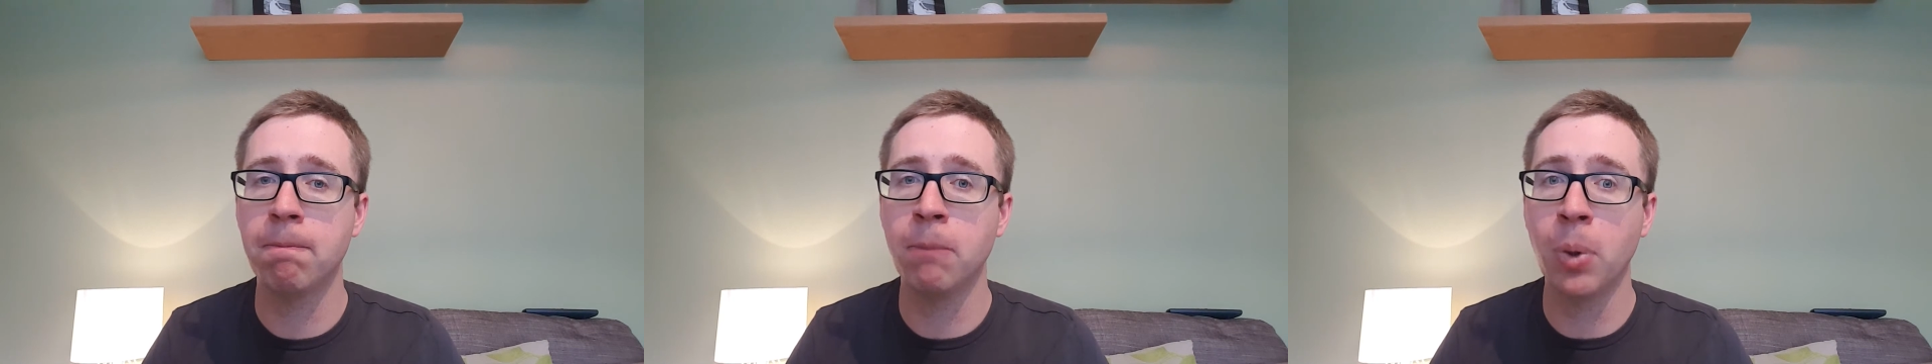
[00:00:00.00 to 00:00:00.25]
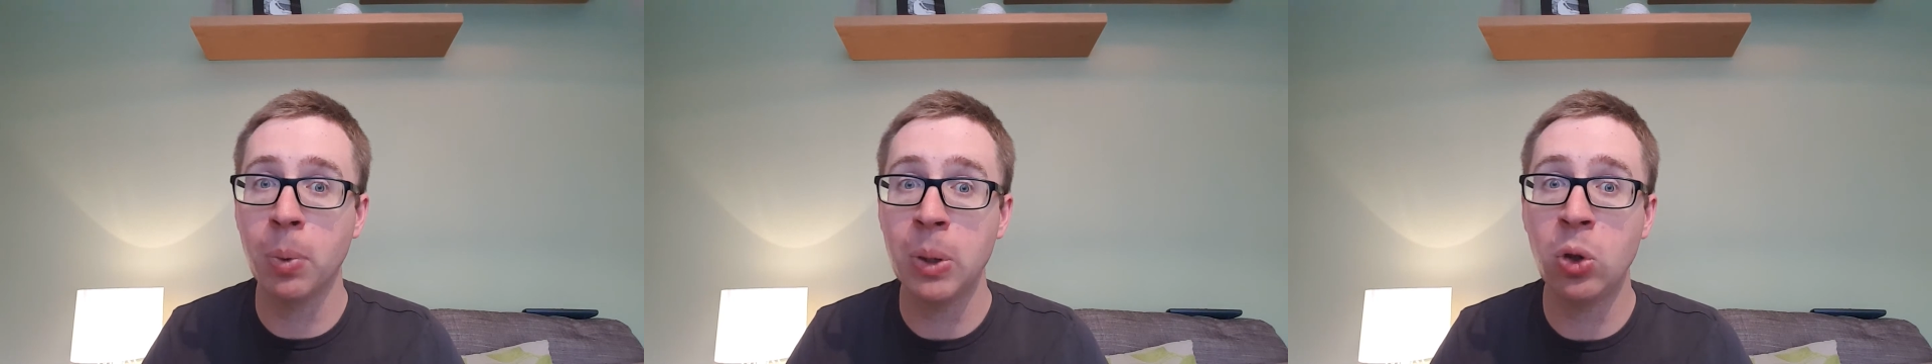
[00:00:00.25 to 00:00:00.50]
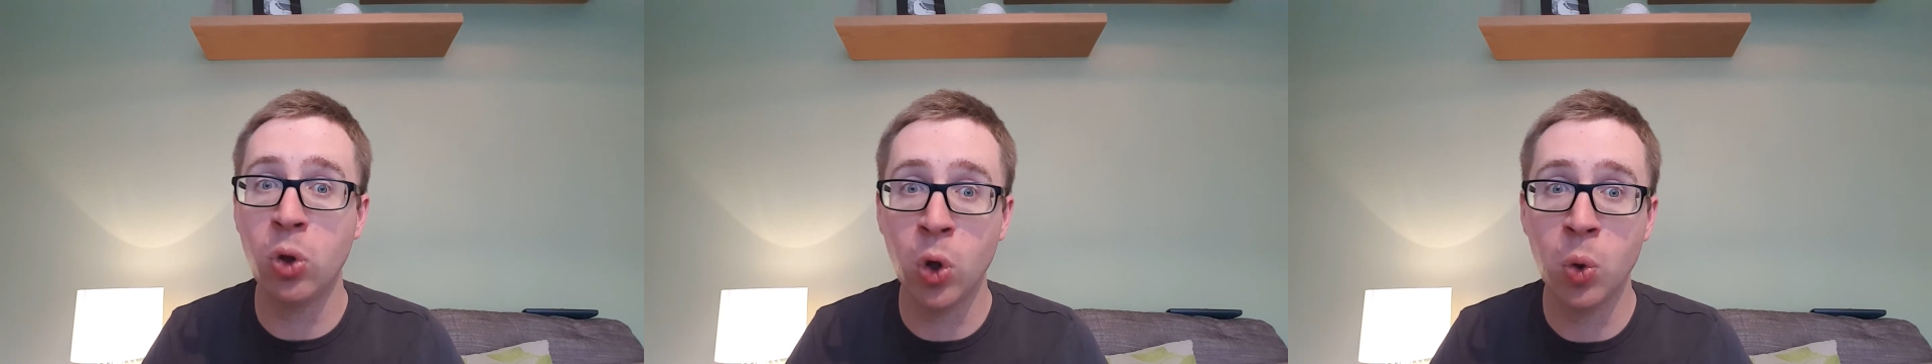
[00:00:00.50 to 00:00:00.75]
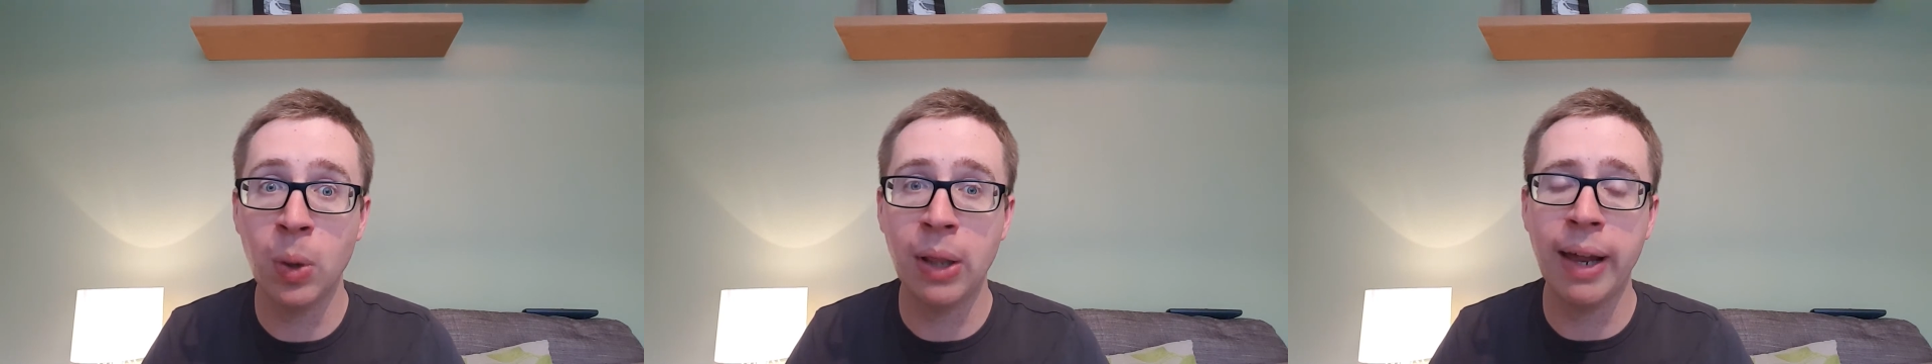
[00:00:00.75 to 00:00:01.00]
What do we
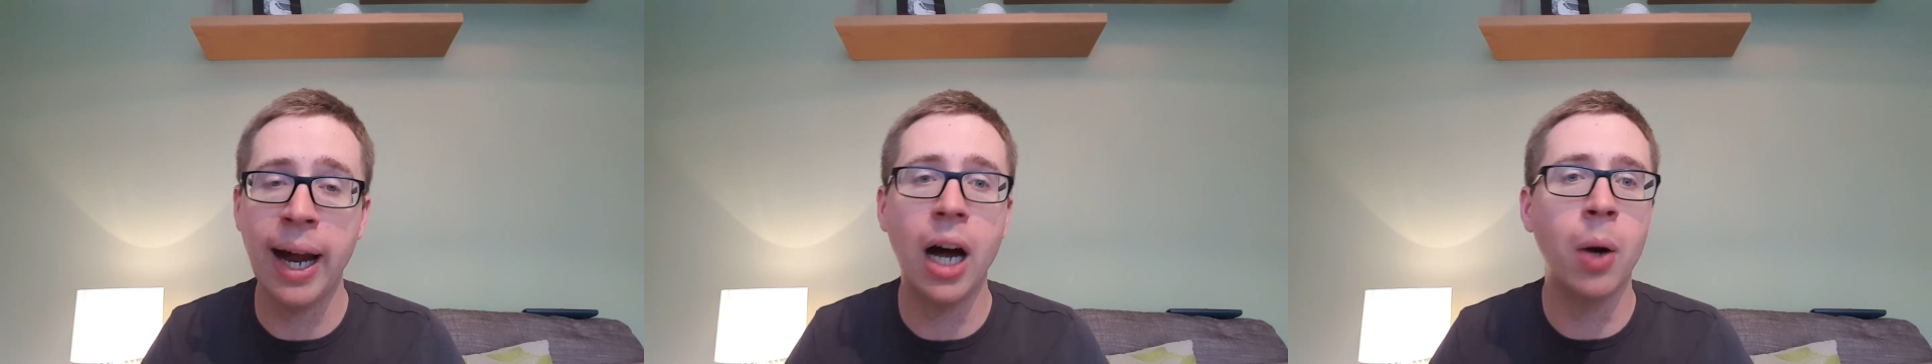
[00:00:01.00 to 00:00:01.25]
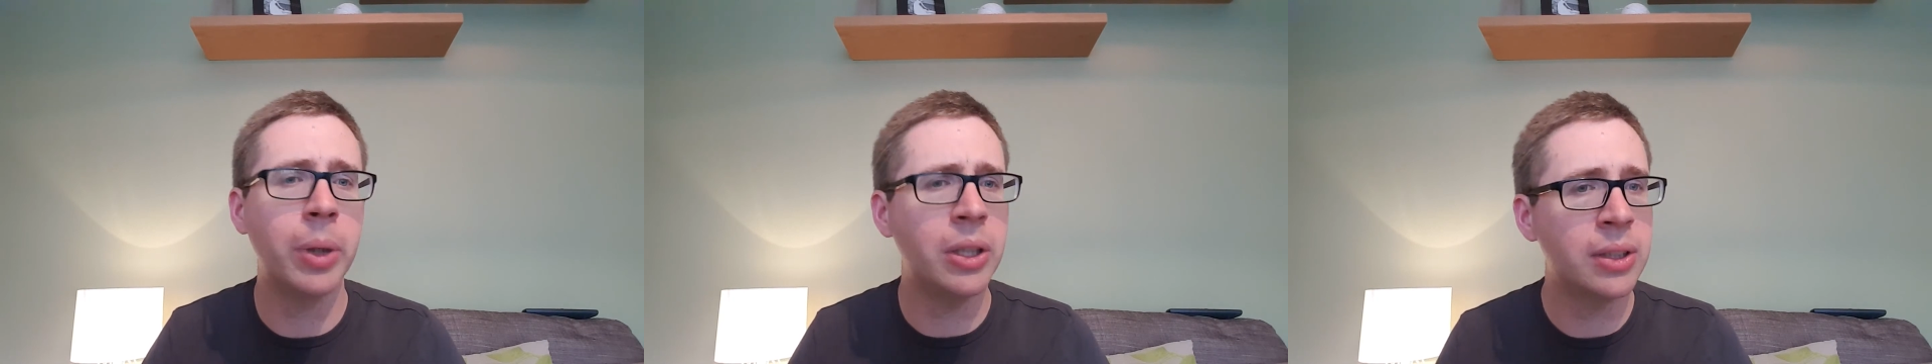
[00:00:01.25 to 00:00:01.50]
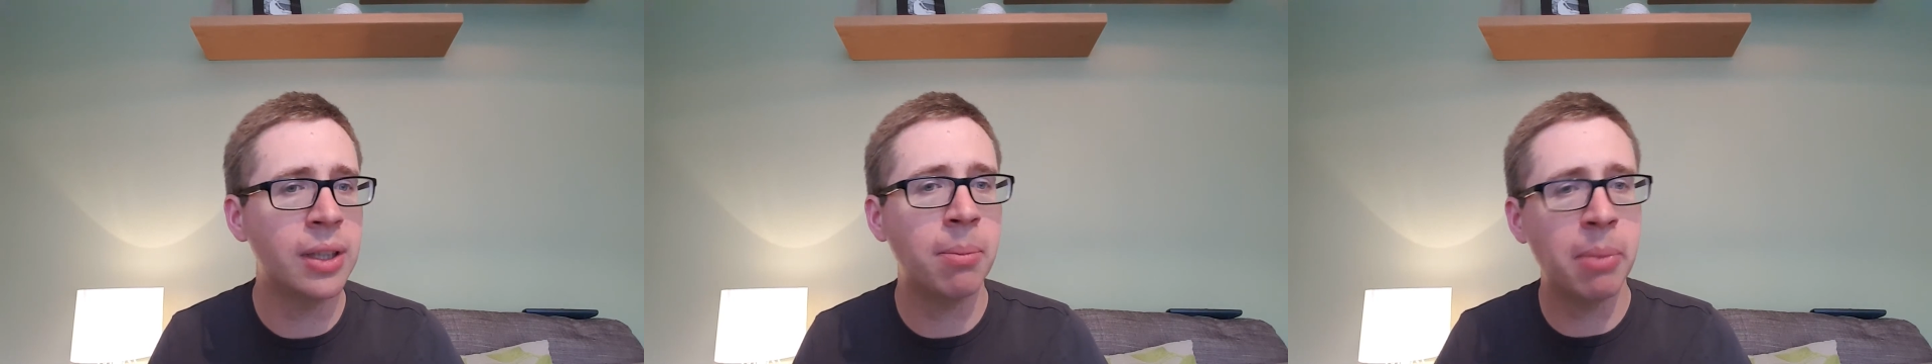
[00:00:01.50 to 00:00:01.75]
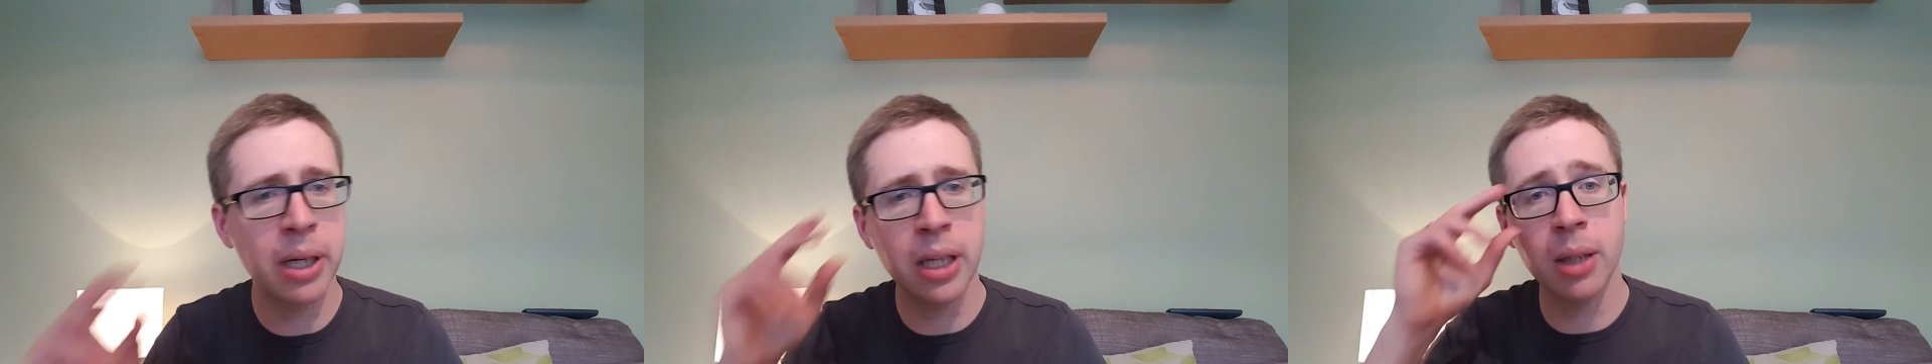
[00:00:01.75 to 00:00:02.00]
do with that? Are we using our
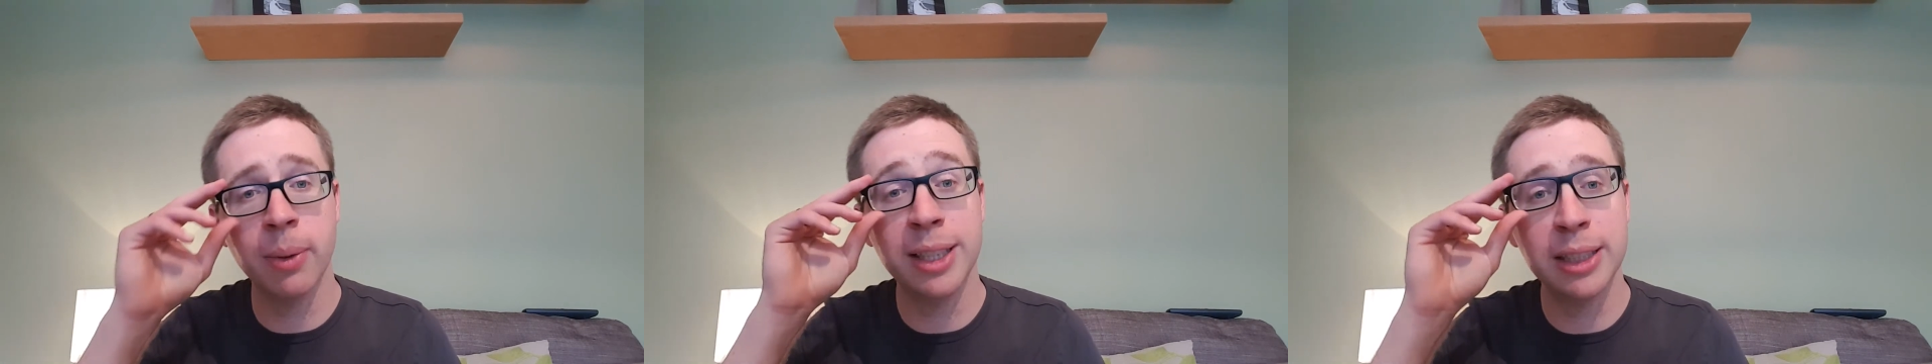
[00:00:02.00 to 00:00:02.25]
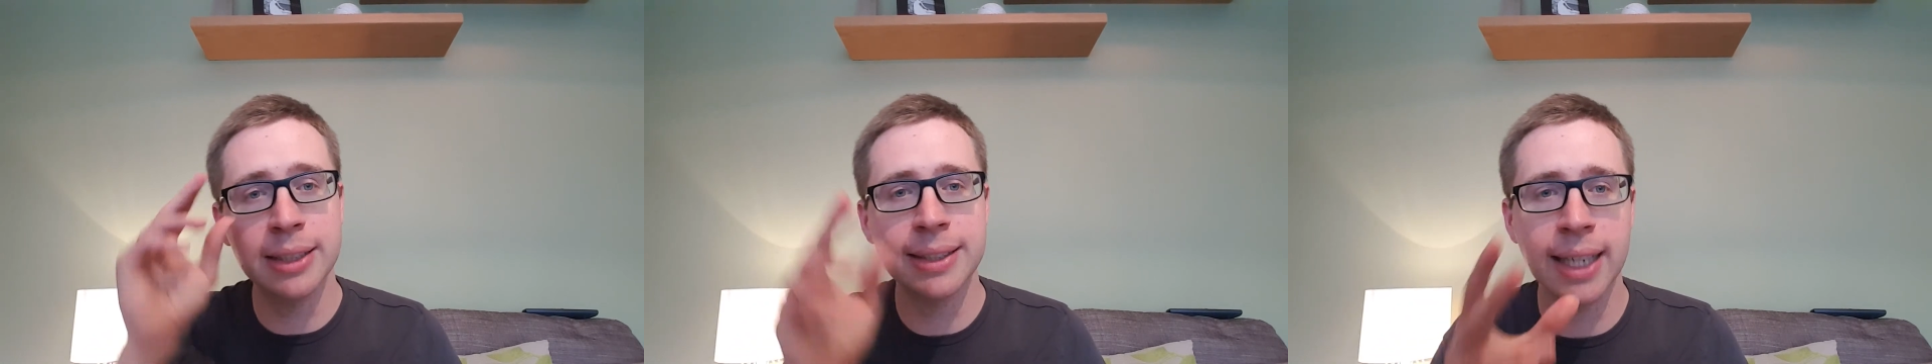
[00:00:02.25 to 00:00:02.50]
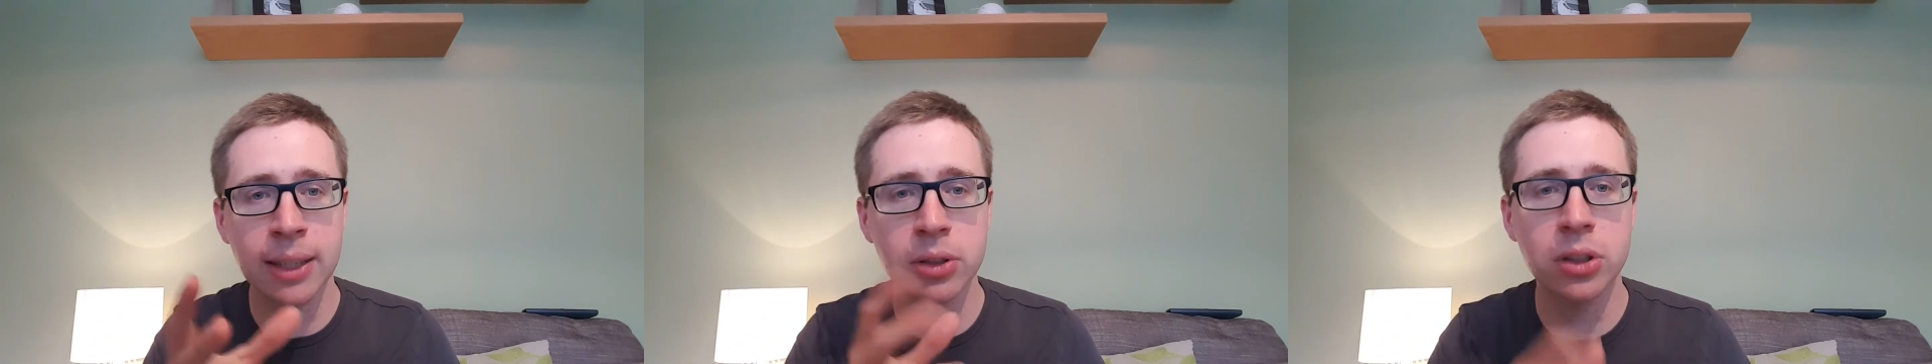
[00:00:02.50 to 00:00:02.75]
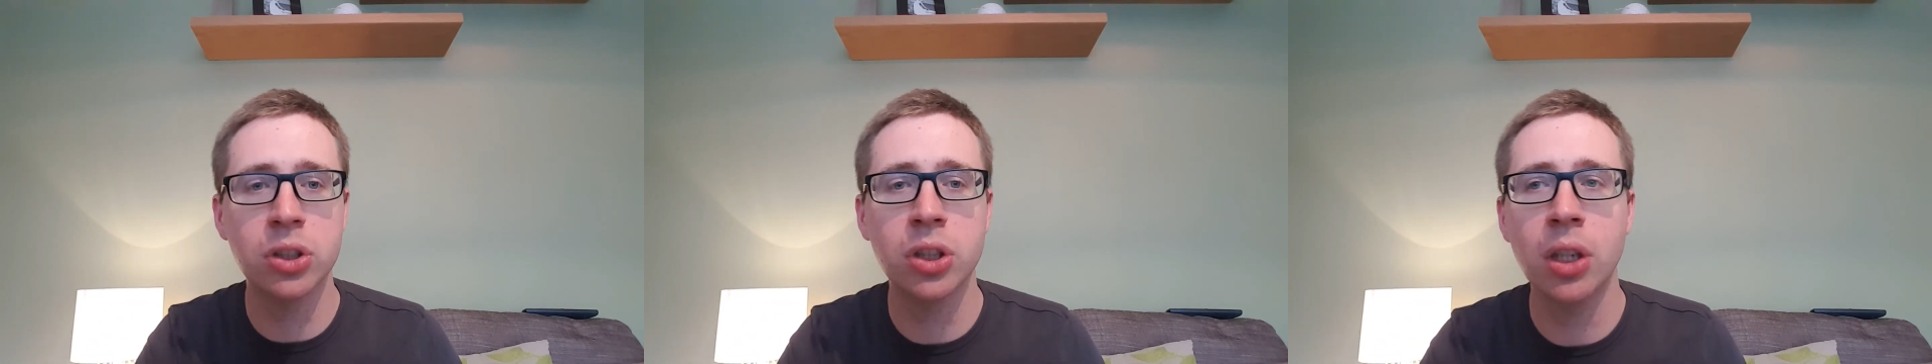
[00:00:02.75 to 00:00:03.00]
money in the way Jesus tells
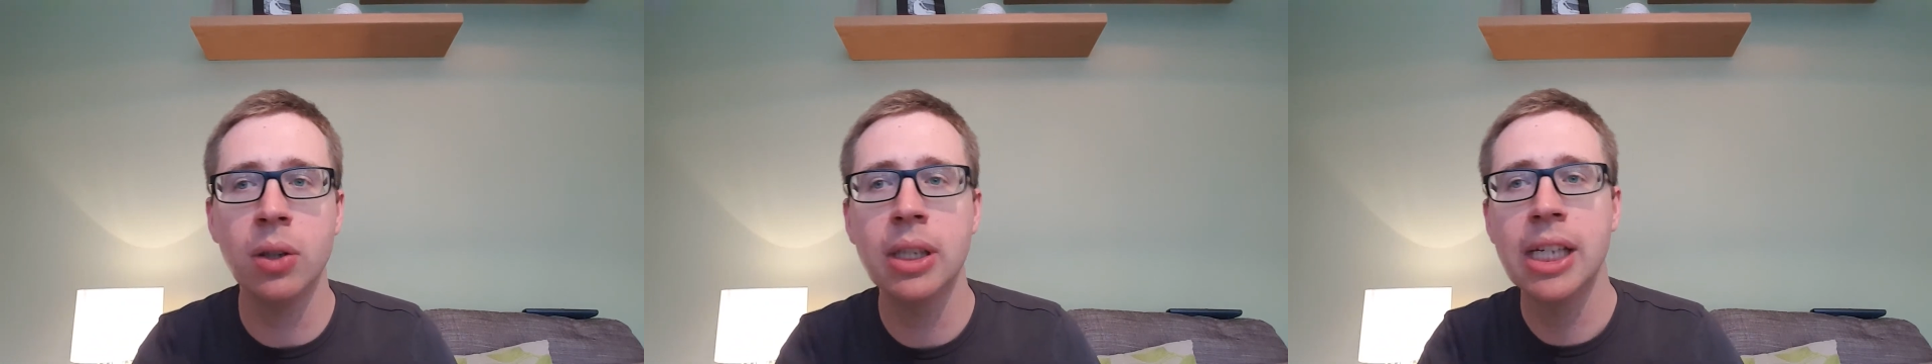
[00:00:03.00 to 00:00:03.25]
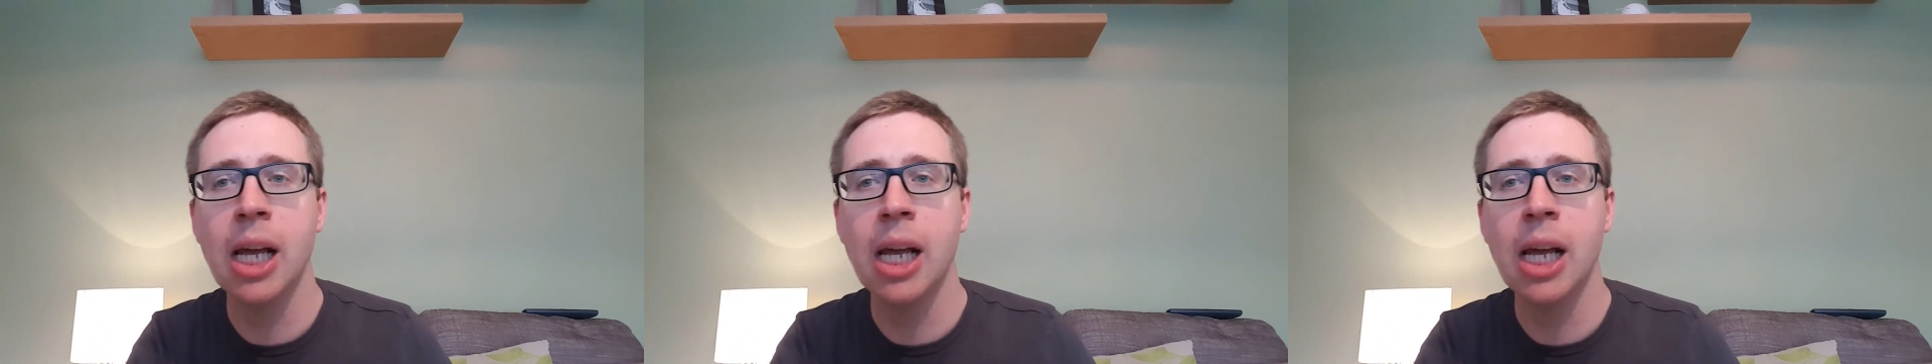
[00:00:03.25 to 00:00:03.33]
us to?